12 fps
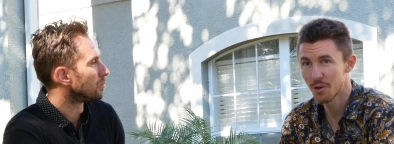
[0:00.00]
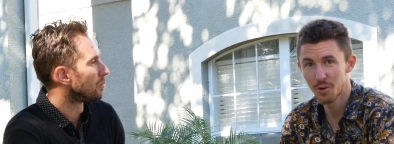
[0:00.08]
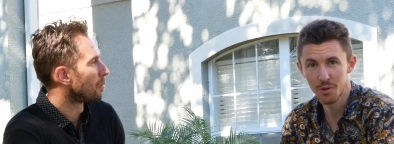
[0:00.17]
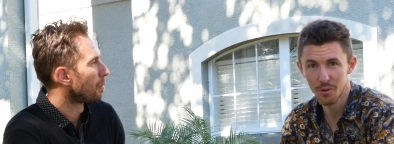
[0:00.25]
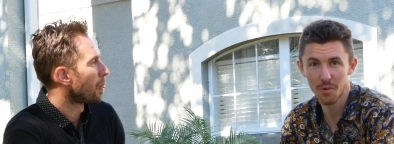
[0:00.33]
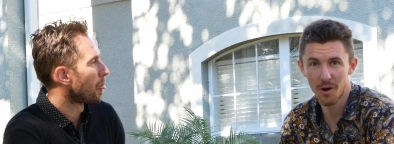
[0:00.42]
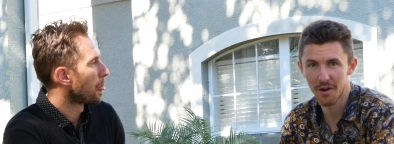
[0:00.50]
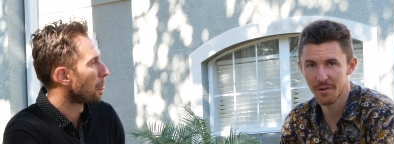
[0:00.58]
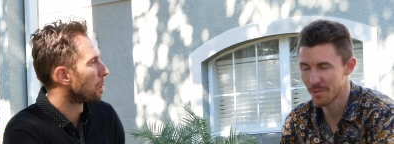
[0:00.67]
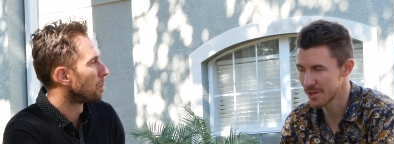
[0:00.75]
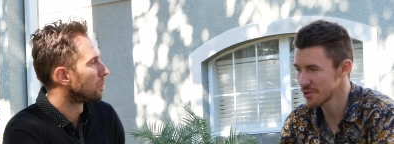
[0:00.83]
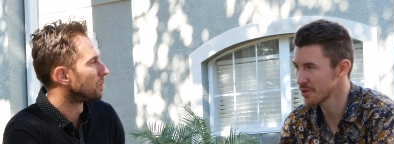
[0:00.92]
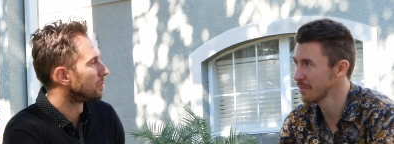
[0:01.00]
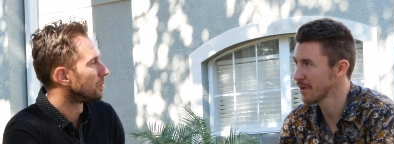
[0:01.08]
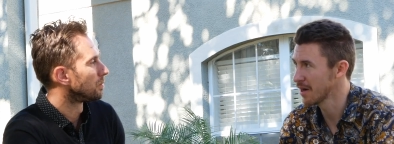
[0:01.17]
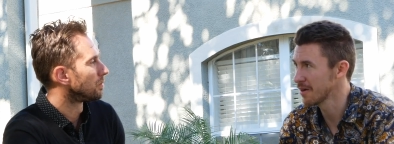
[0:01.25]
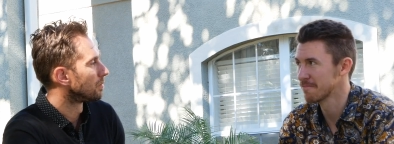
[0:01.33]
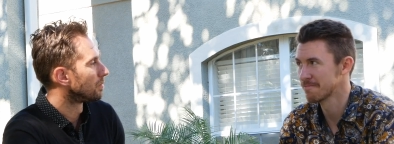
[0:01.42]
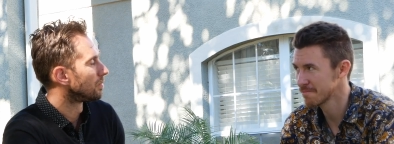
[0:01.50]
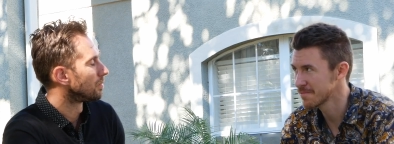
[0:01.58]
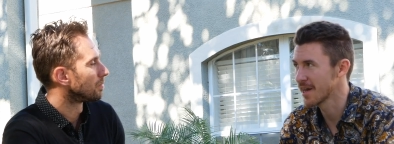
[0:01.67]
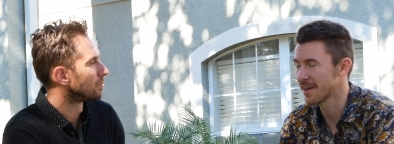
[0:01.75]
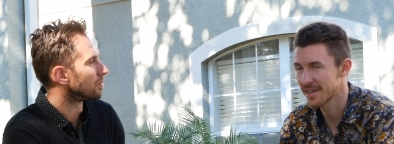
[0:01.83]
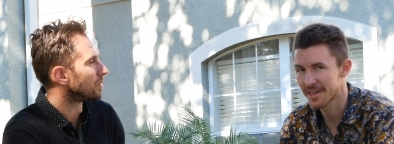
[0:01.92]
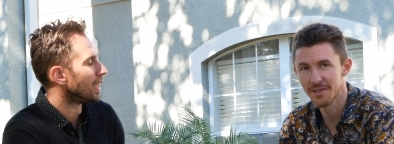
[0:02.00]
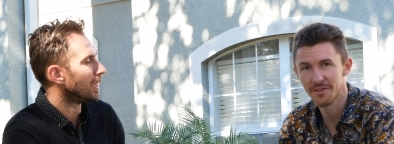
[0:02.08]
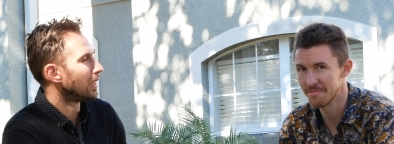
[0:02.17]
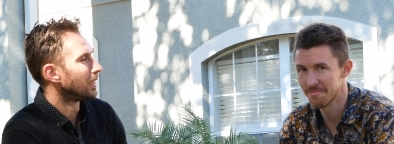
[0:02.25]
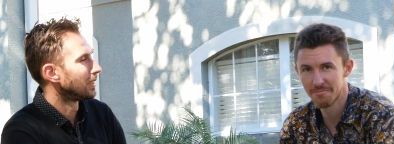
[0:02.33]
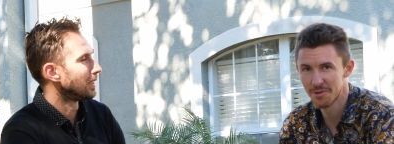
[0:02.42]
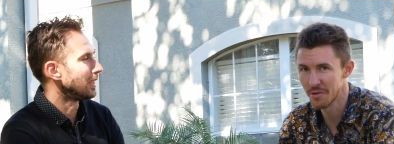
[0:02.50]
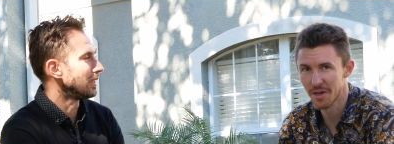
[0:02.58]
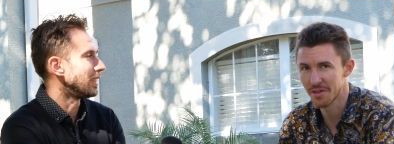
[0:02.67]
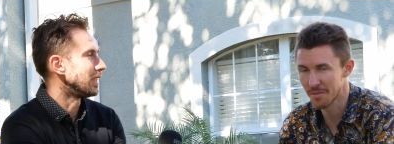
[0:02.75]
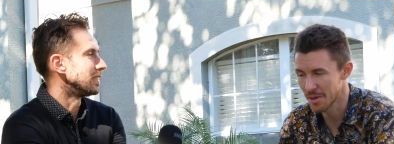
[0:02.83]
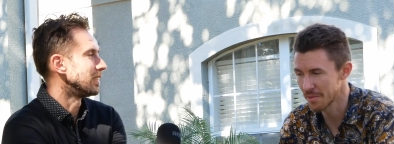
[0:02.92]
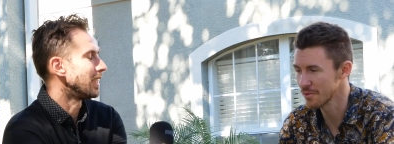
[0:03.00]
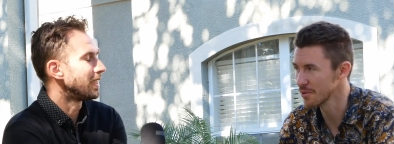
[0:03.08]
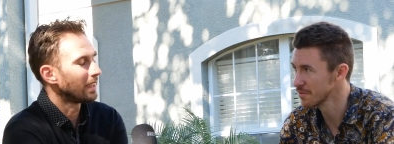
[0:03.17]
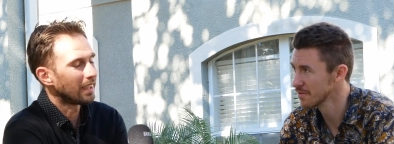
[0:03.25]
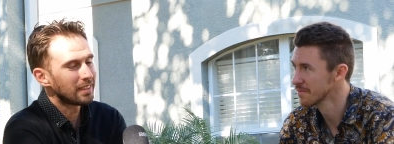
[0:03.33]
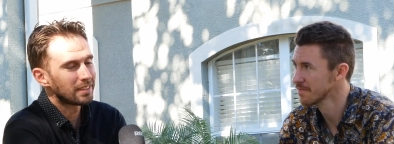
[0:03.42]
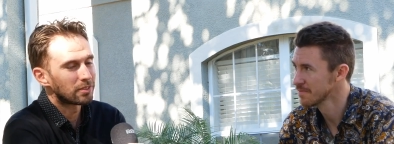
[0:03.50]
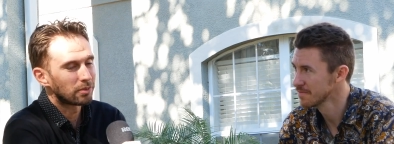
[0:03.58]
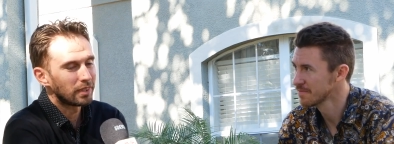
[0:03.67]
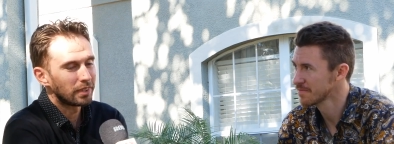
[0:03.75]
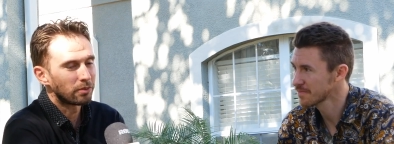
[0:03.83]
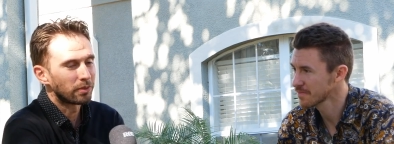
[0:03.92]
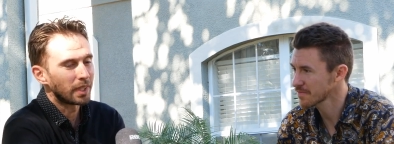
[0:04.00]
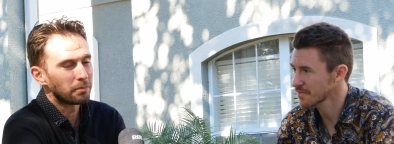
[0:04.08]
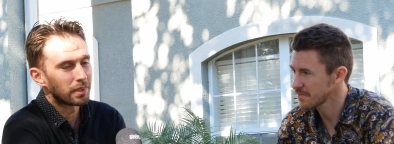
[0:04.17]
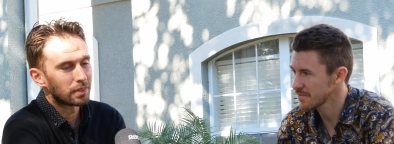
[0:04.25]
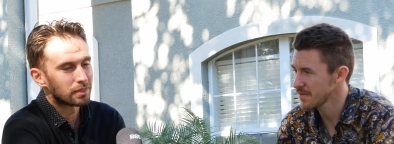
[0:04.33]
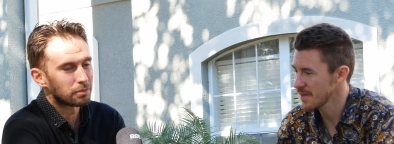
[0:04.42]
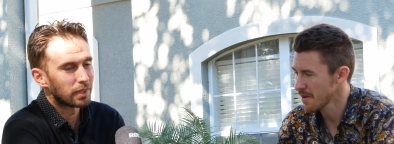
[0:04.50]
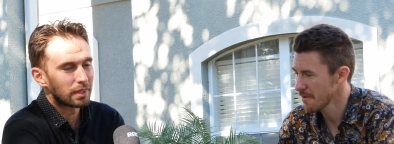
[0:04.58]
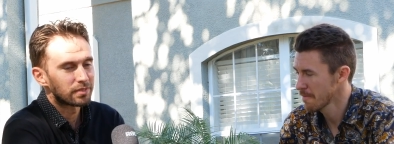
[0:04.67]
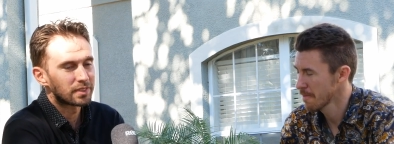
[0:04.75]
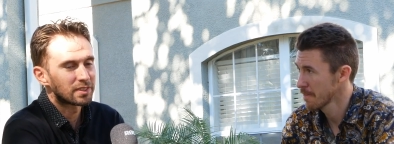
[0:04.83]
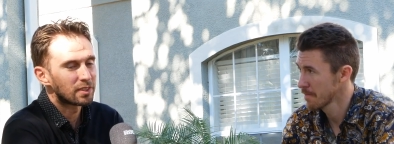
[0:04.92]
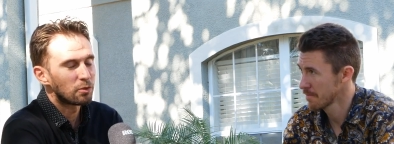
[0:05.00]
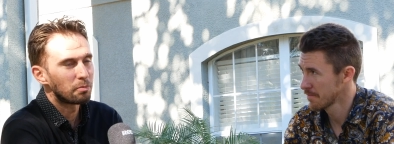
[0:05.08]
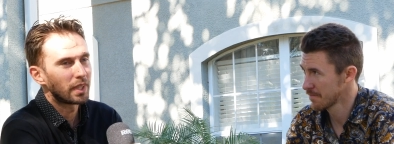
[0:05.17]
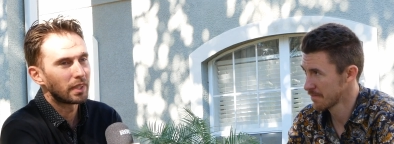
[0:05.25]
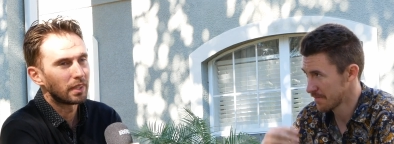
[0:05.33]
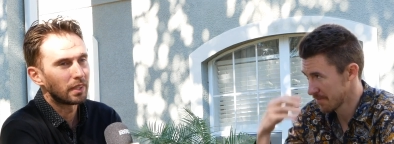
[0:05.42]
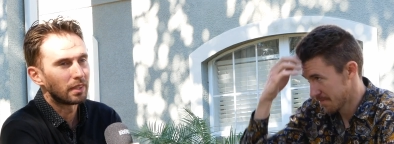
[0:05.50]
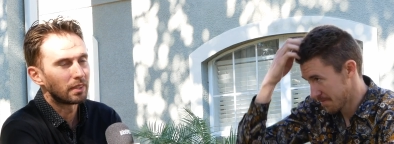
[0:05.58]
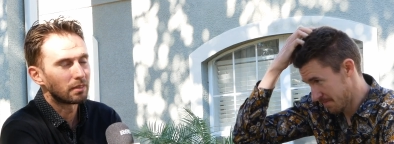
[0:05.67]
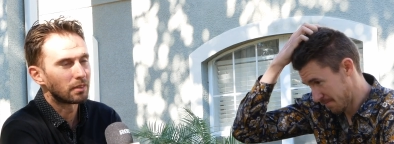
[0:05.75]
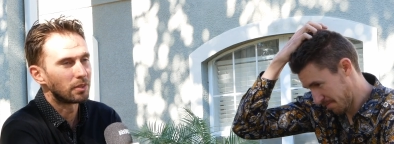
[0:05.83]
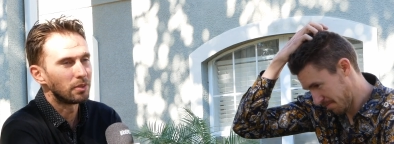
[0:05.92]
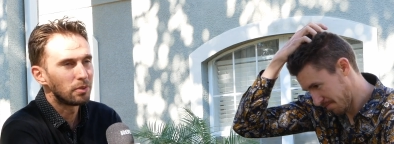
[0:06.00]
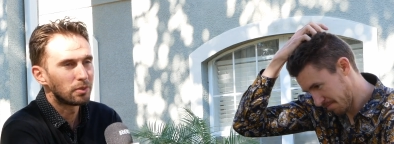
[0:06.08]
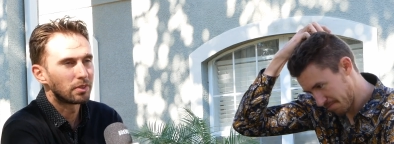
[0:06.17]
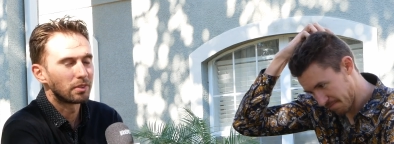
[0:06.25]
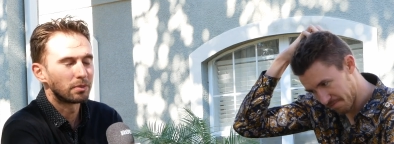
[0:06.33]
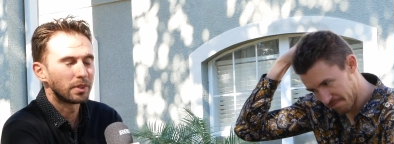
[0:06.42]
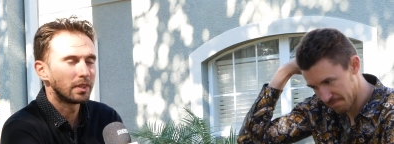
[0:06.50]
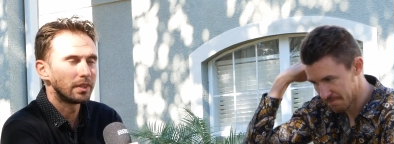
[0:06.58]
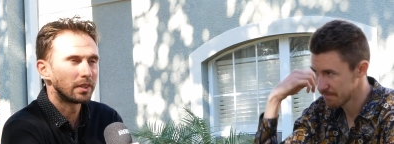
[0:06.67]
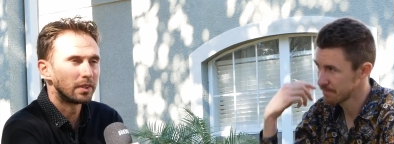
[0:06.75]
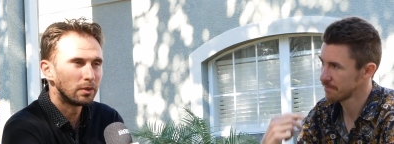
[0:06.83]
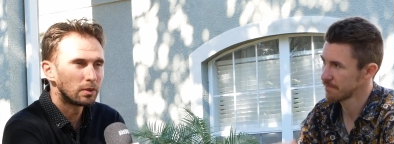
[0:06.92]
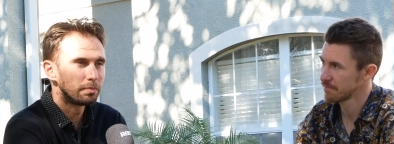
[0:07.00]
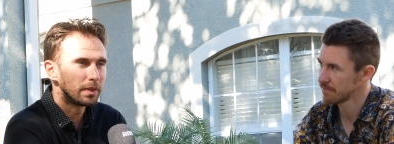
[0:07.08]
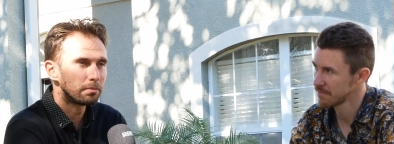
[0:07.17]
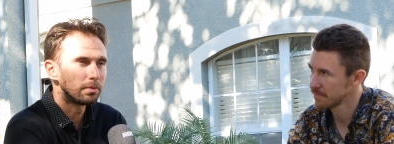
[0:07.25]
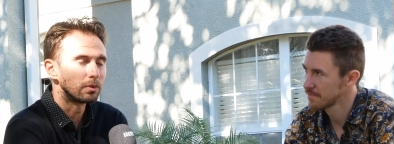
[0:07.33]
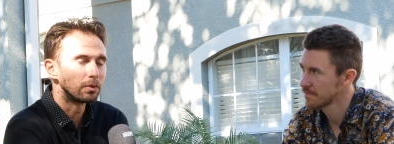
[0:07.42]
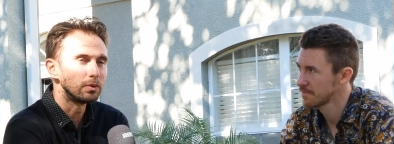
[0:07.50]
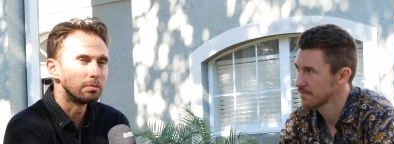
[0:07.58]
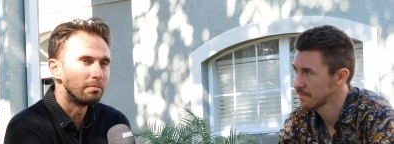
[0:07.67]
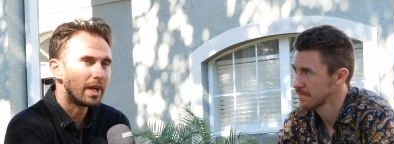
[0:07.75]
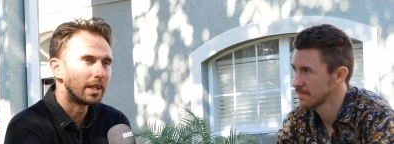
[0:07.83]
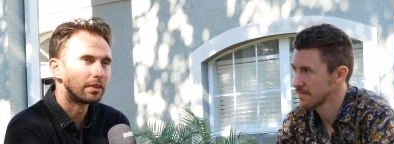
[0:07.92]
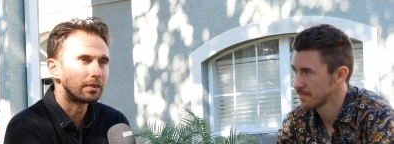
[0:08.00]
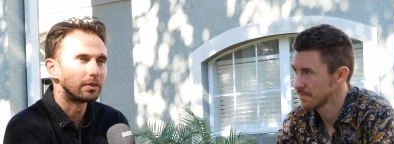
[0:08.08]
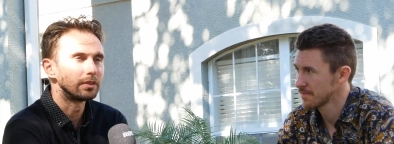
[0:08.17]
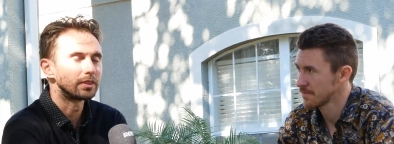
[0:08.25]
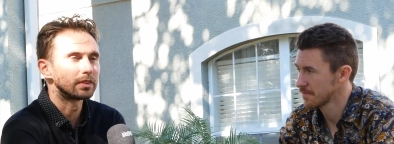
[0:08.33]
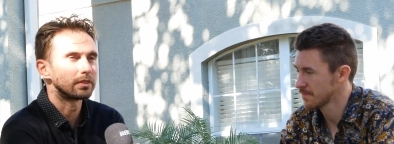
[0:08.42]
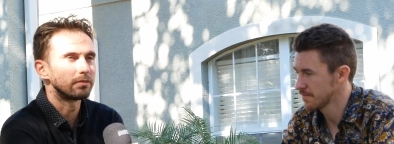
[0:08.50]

Speaker 1: who you are and what you're about, yeah, it can do nothing but improve.
Speaker 2: And, and it's really great because we have so many good, really good people, good mentors,